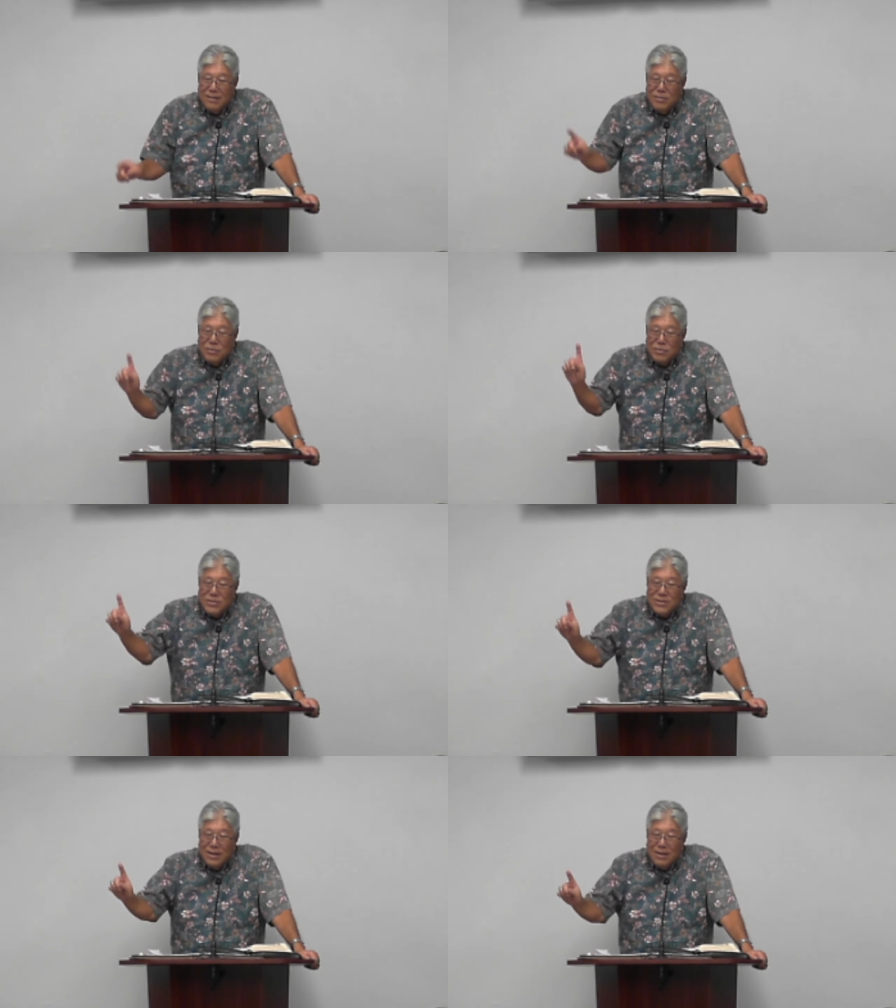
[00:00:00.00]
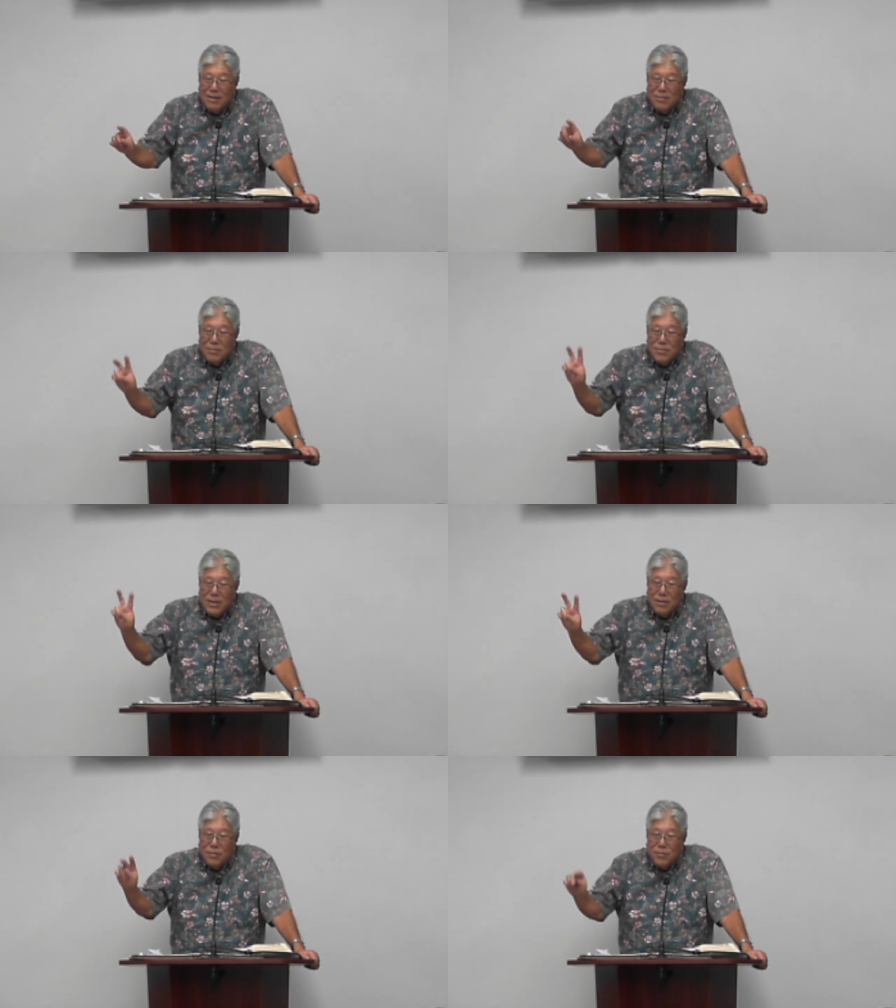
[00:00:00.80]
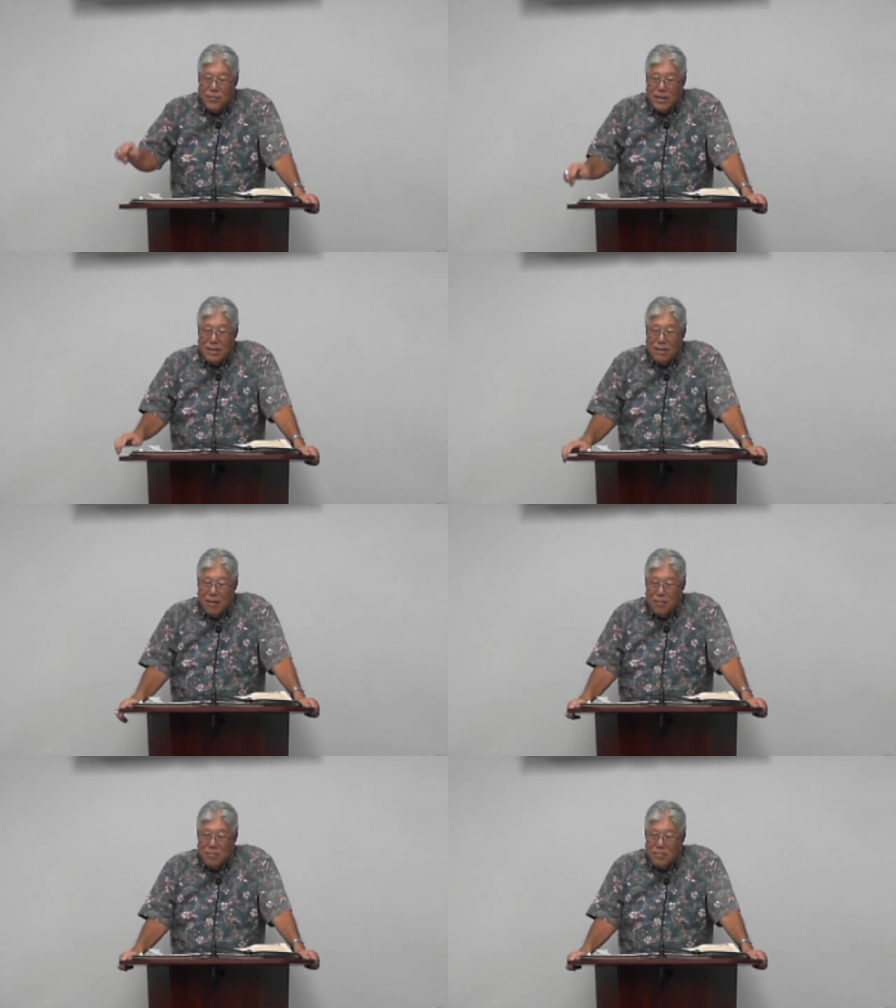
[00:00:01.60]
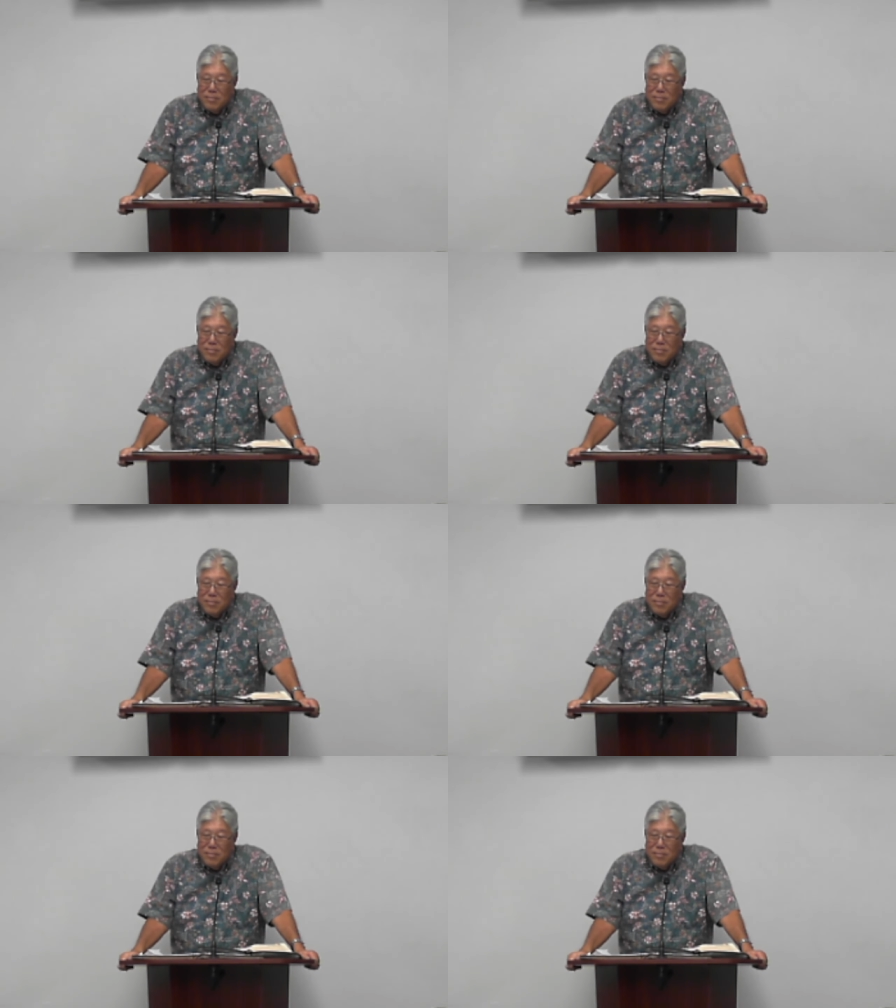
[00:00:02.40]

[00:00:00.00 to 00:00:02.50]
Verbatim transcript: You go jail or you can go Vietnam.